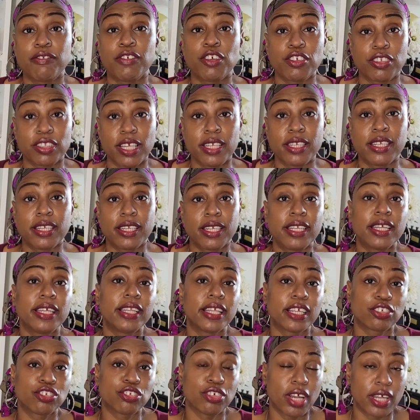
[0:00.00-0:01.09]
sending it
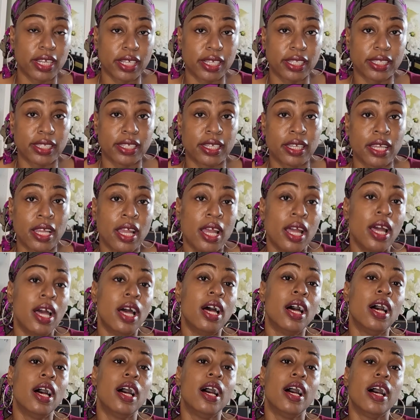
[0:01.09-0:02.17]
electronically.
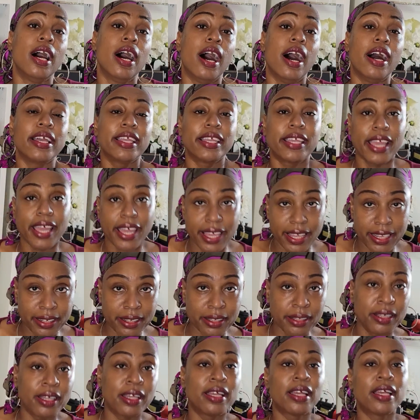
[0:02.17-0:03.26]
Again,
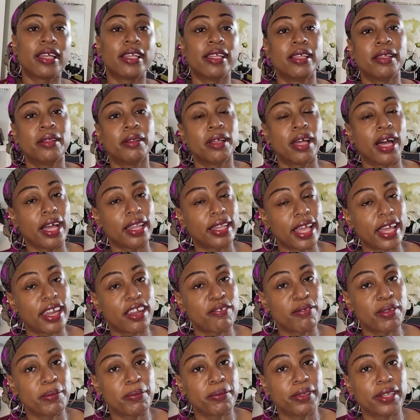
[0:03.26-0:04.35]
a lot
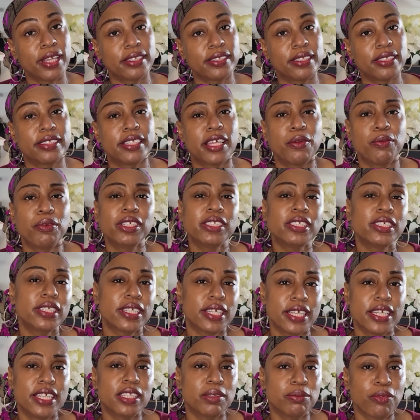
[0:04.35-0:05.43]
of people like to say, which it
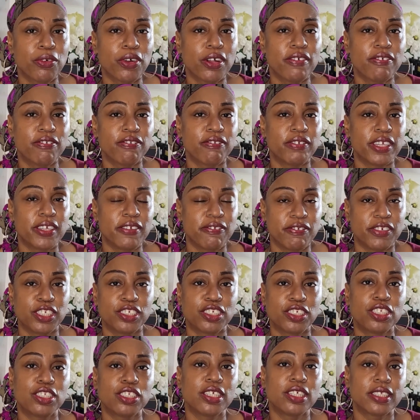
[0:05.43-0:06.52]
is more
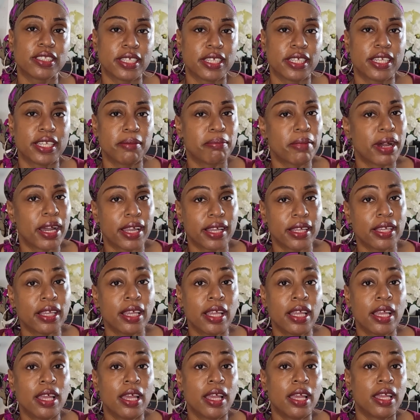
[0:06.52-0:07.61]
efficient to send it by
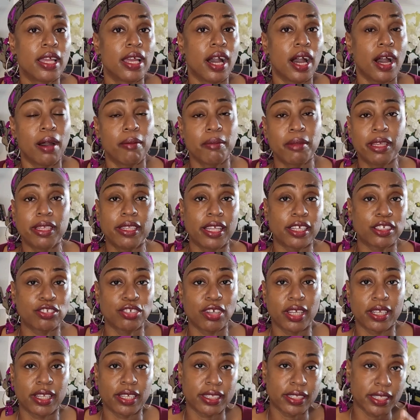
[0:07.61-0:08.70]

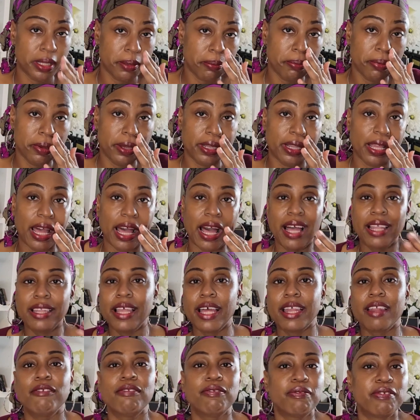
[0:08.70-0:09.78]
electronically, but a
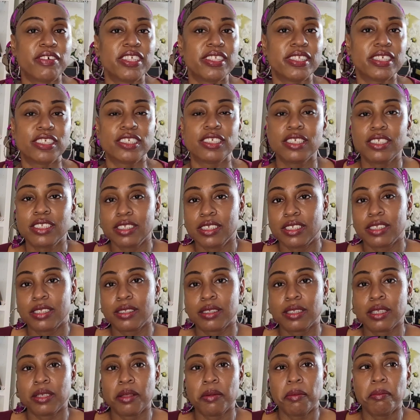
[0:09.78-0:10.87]
lot of physicians
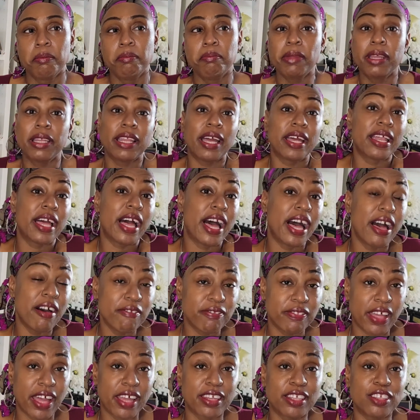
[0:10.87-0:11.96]
may not
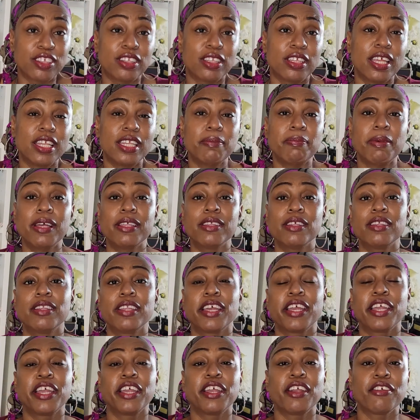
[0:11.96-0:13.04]
have that. It depends on
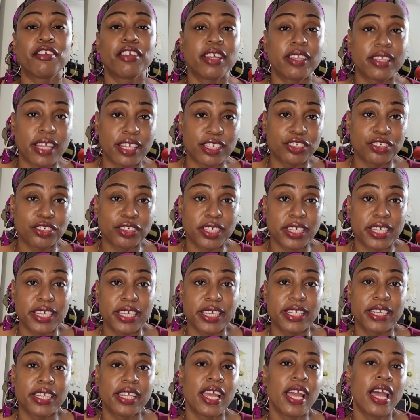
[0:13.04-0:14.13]
the area that you're
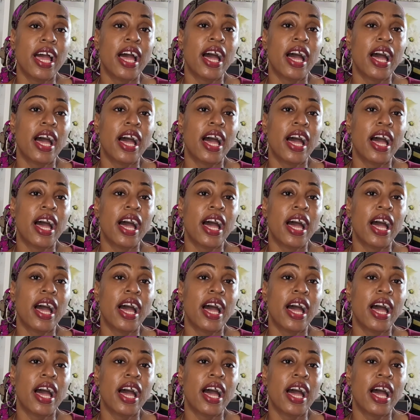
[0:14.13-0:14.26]
in,